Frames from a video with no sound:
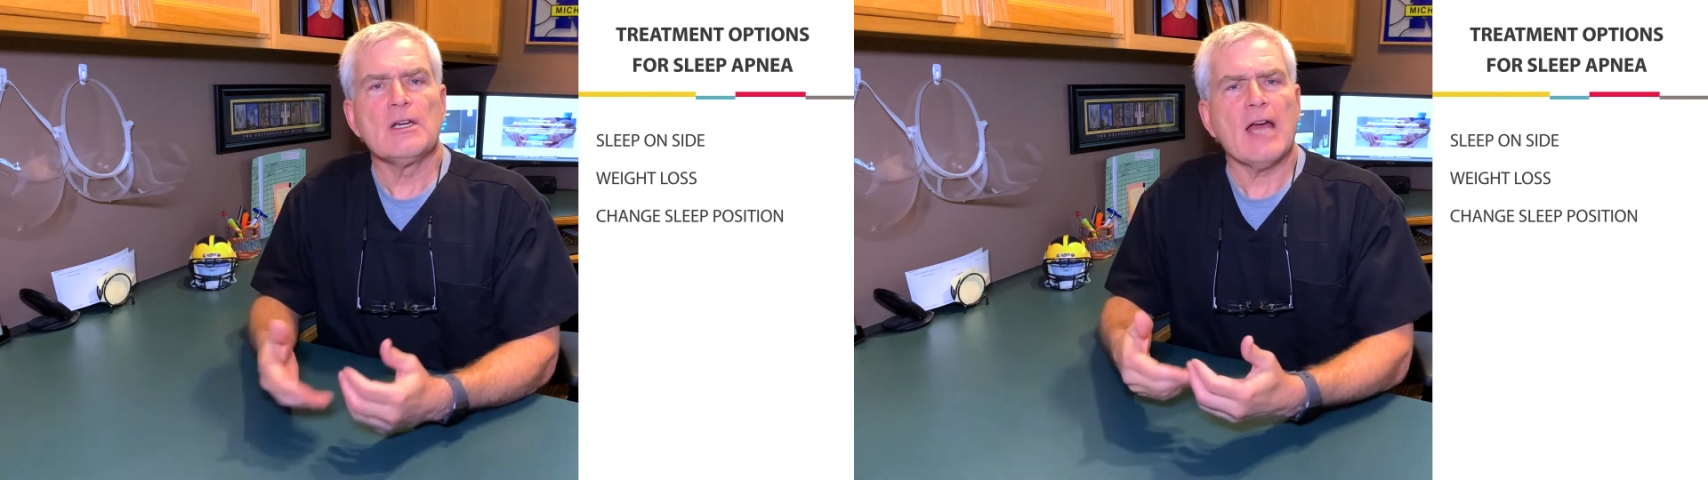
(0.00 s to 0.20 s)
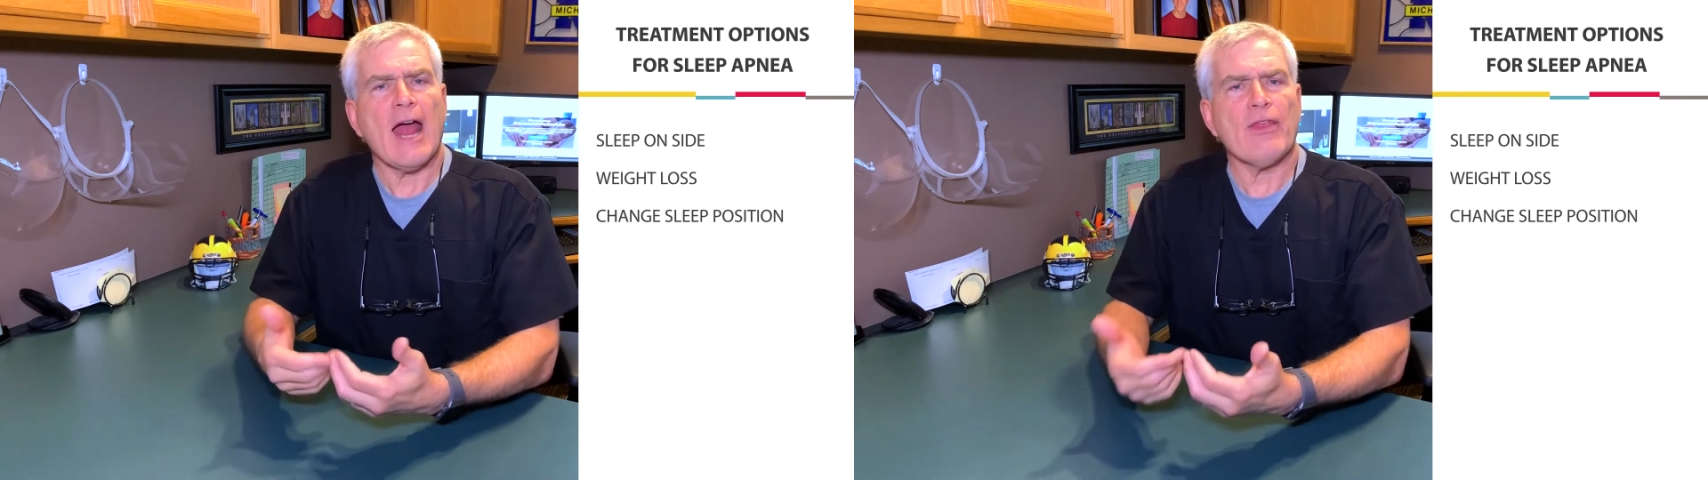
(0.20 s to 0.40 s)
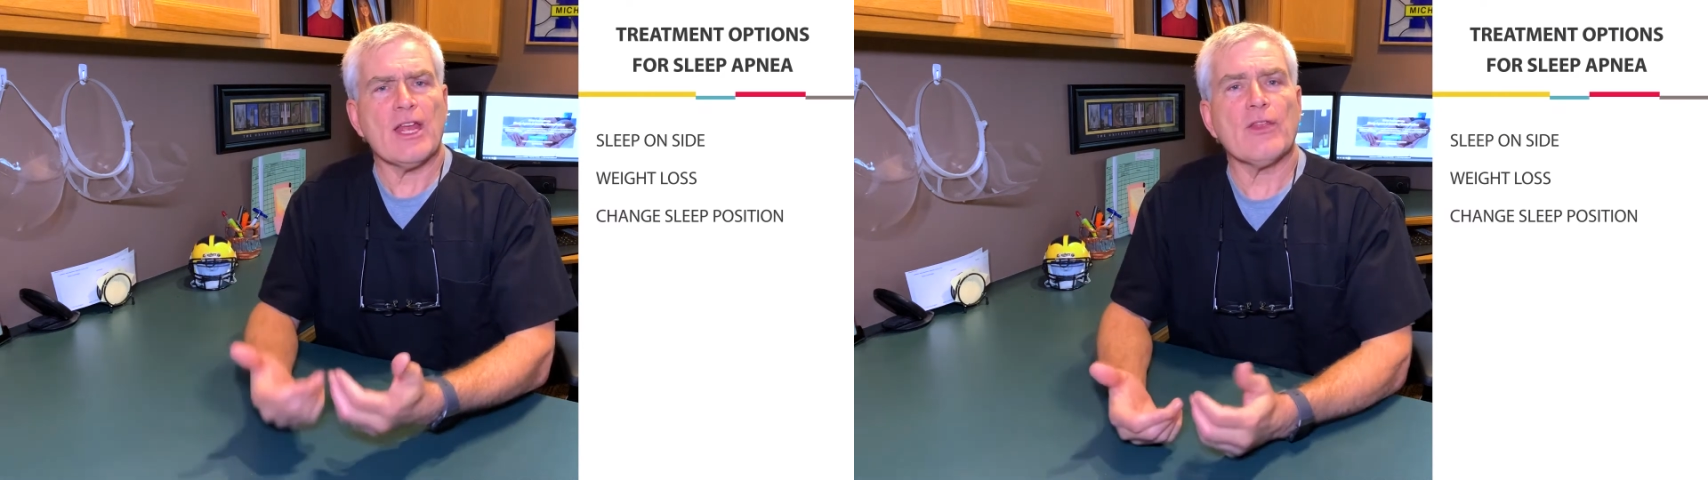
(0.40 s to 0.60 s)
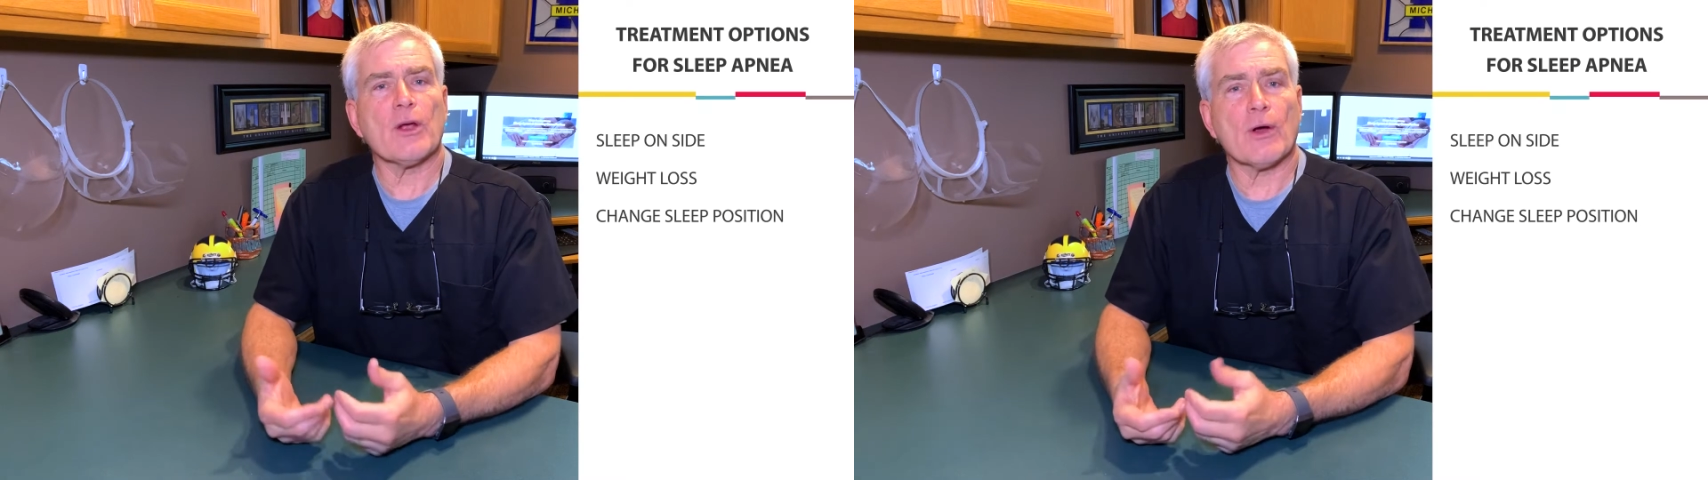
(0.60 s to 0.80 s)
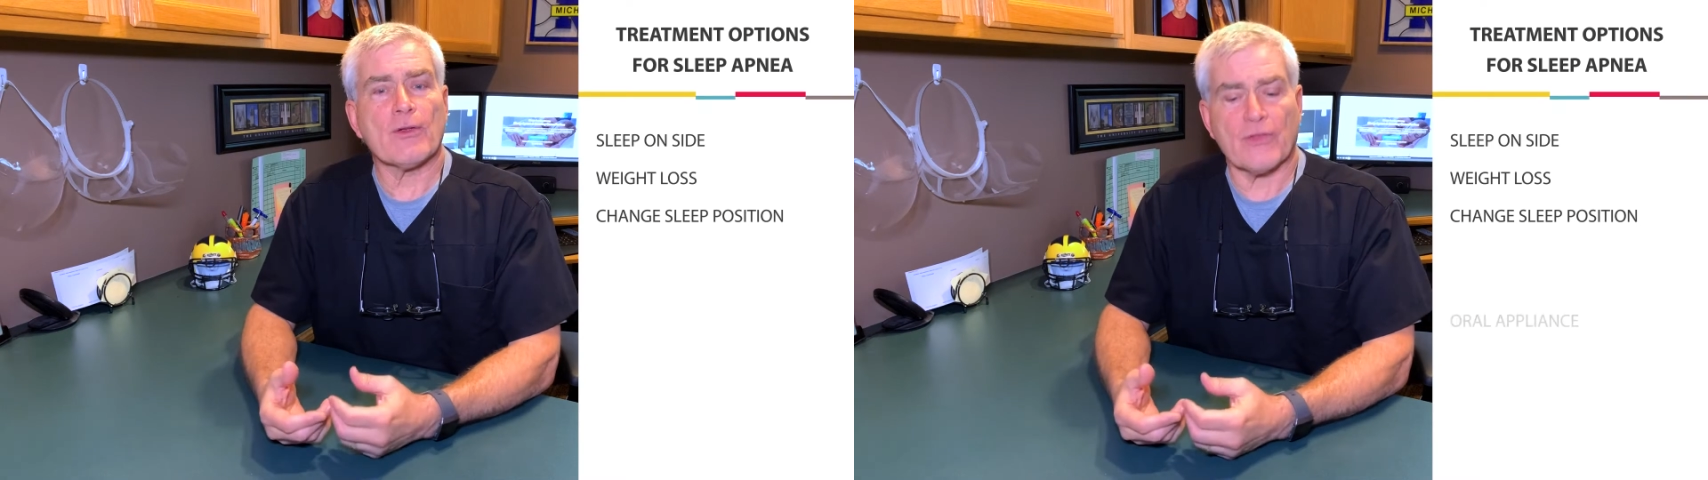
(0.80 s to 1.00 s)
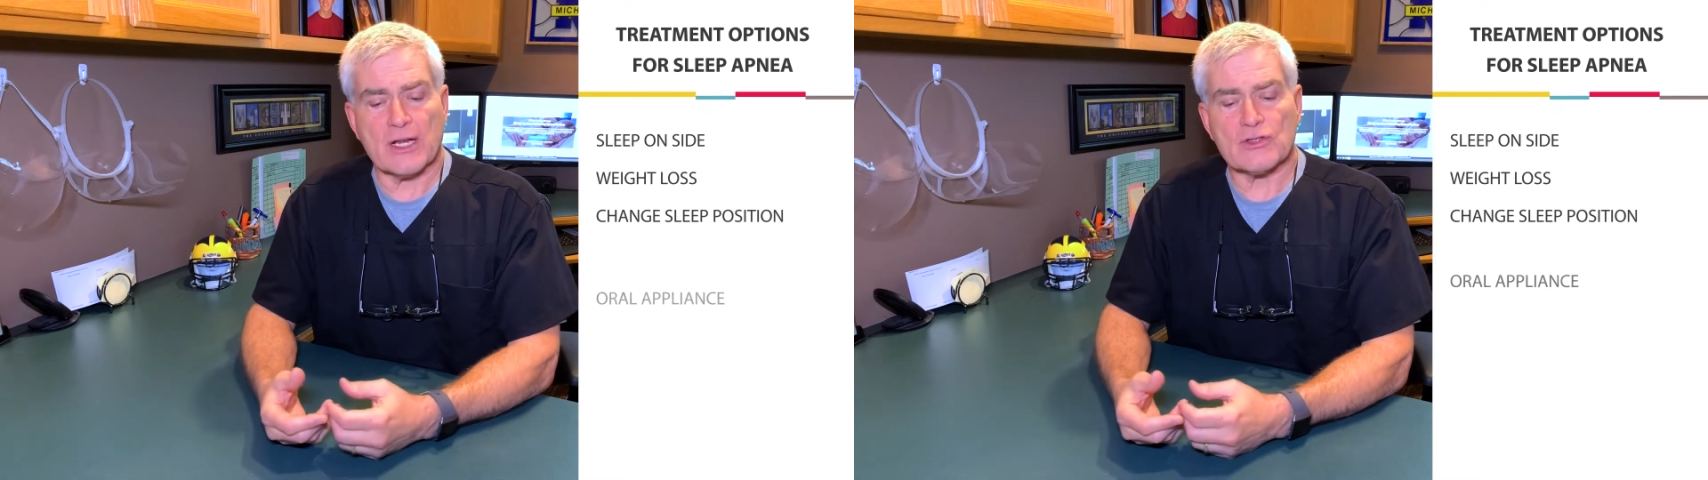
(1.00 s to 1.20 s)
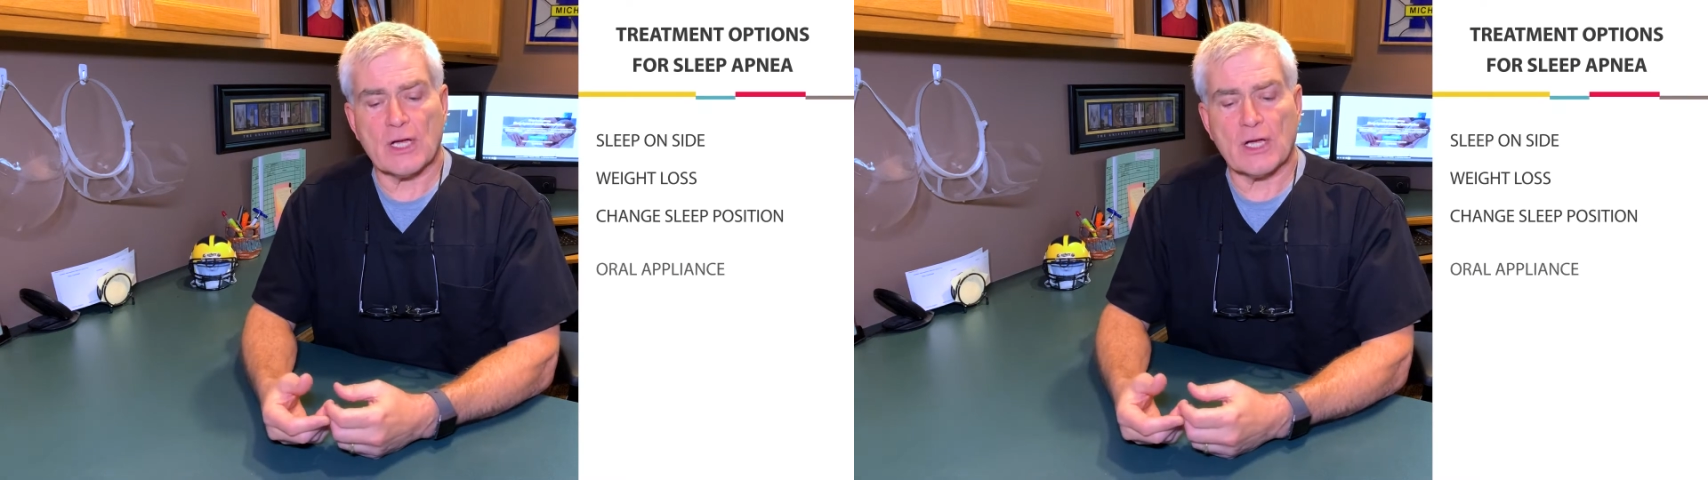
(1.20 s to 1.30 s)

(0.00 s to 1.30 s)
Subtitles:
And then there are things